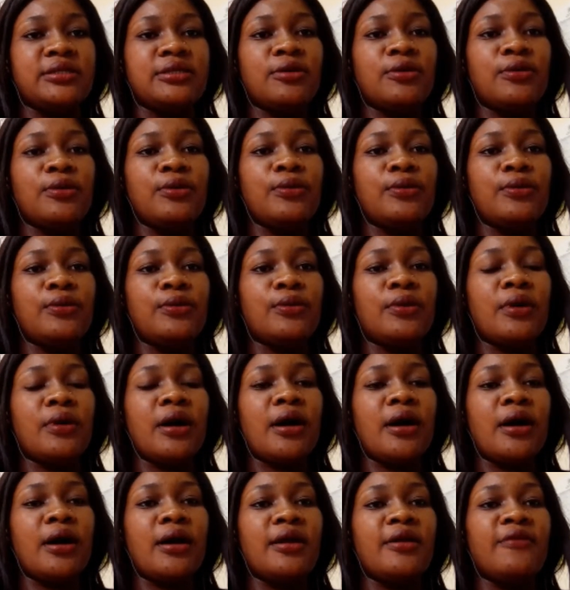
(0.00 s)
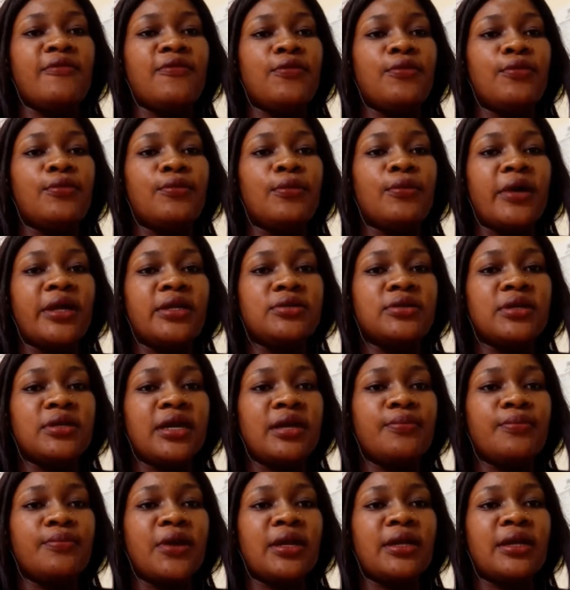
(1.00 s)
So if you want to
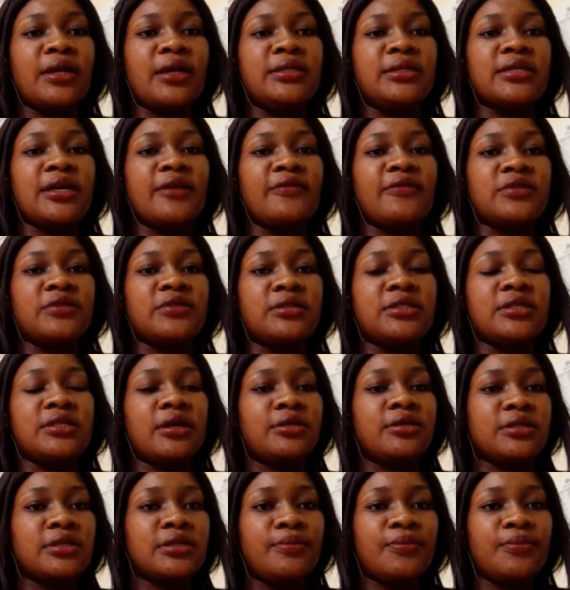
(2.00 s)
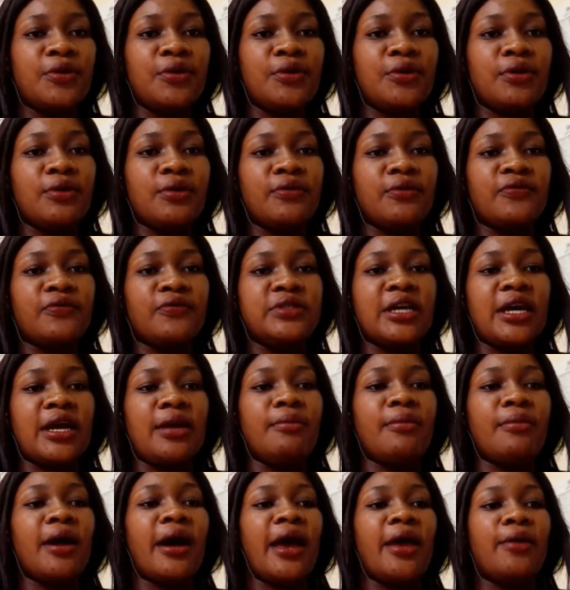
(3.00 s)
get pregnant after a certain period of
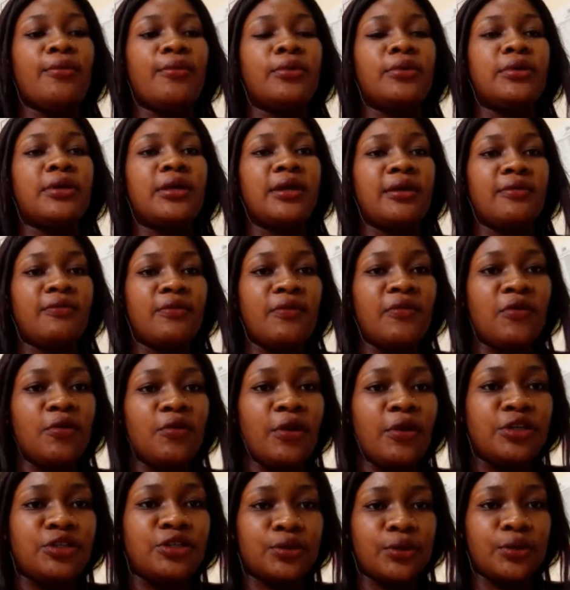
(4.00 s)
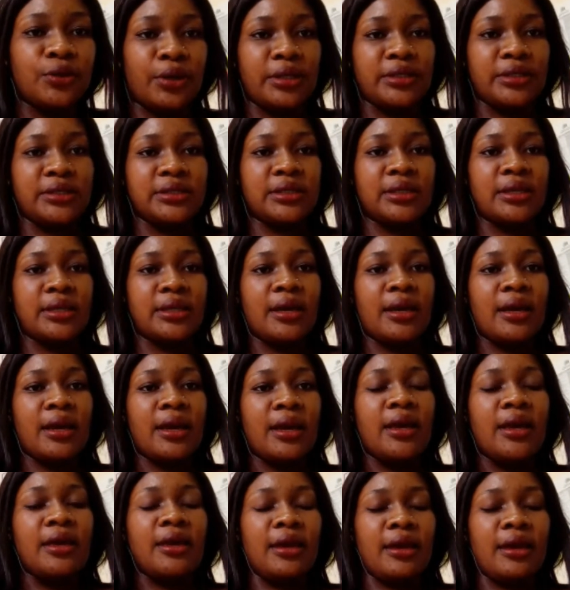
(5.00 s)
time, I would give you a choice.
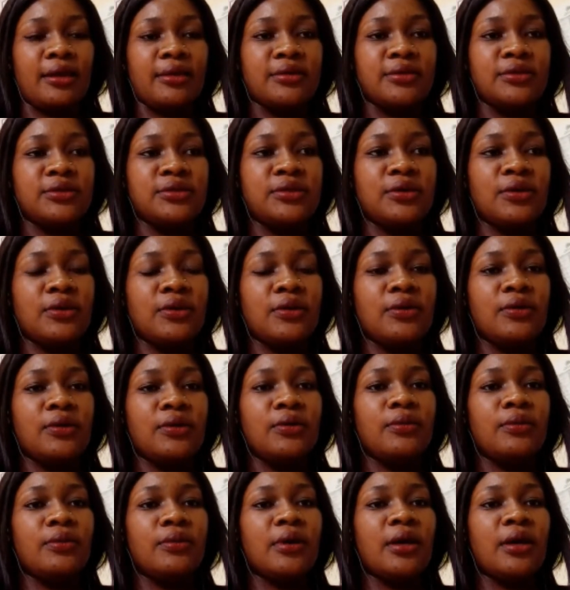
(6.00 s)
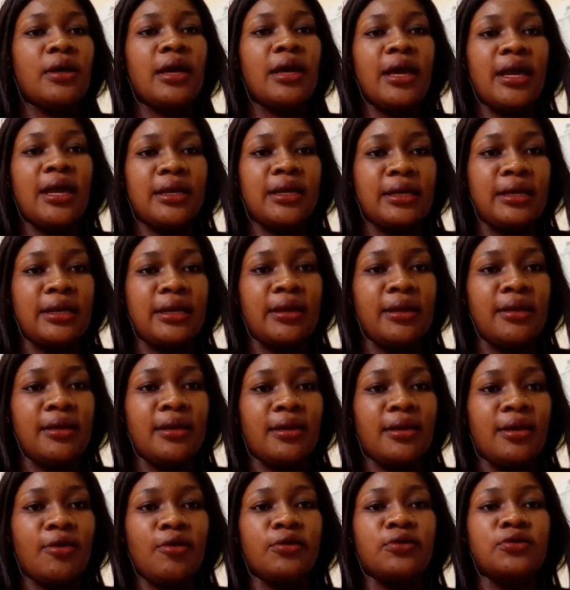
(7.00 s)
Yeah. So any
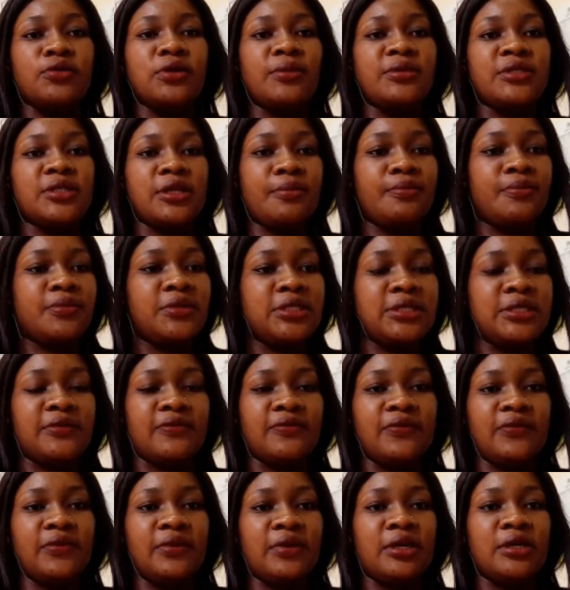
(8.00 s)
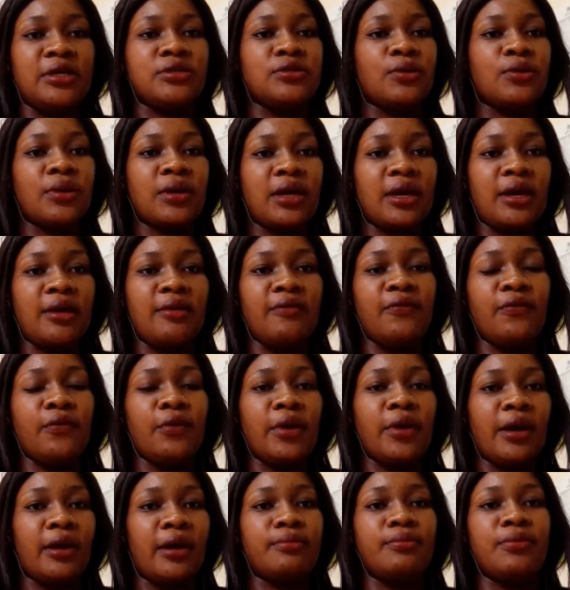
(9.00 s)
contraceptive is okay
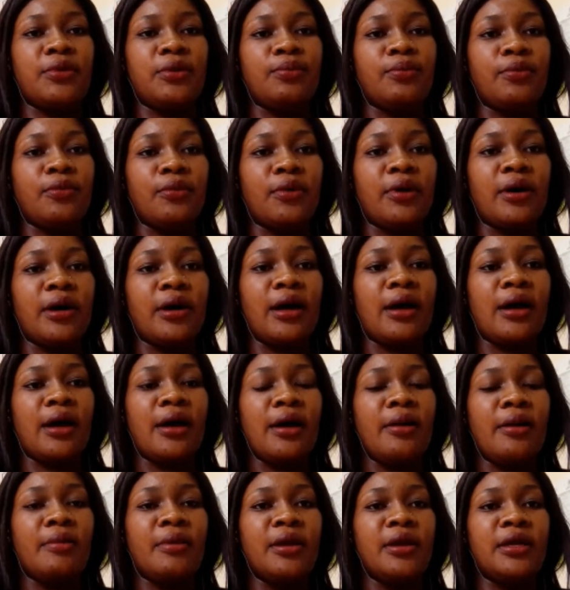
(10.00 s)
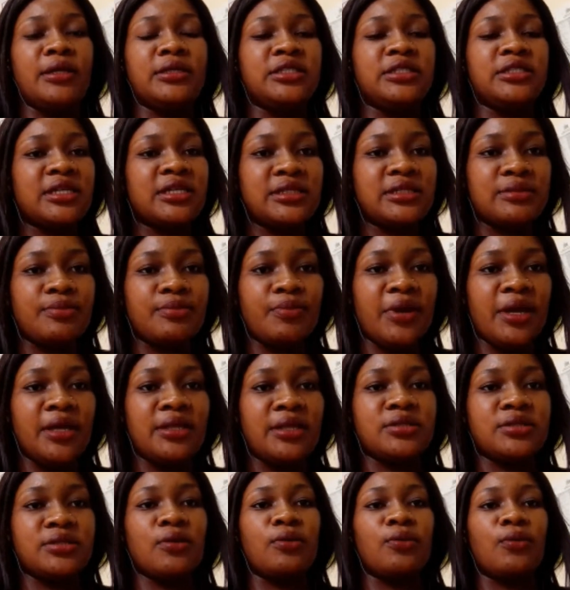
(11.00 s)
for young people. It just
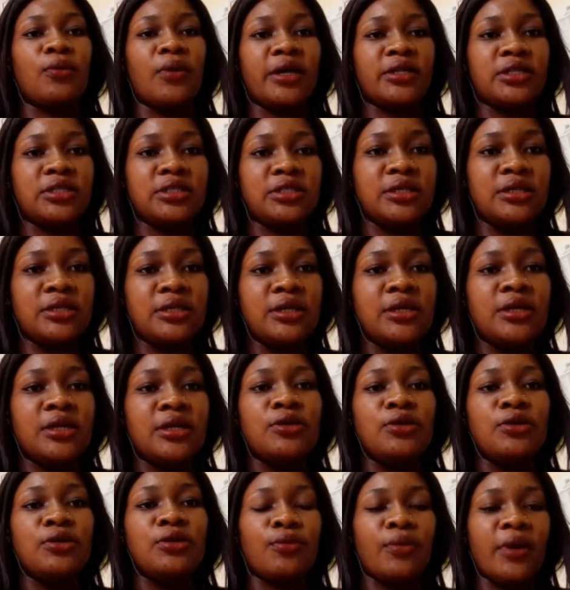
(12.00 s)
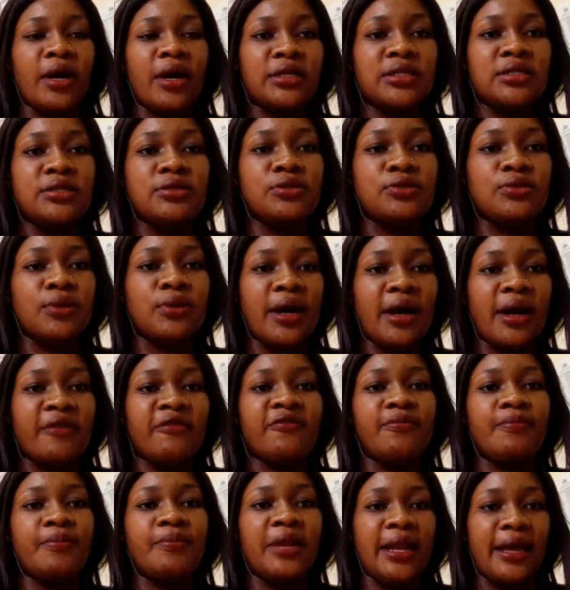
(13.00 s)
depends on what you want to have
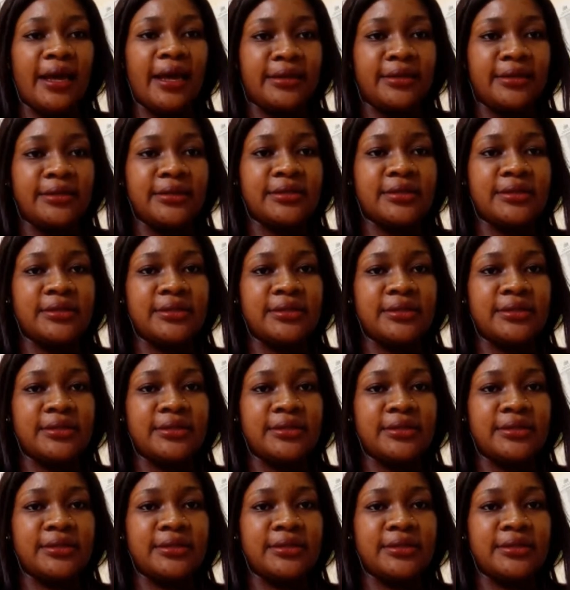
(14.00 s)
planned.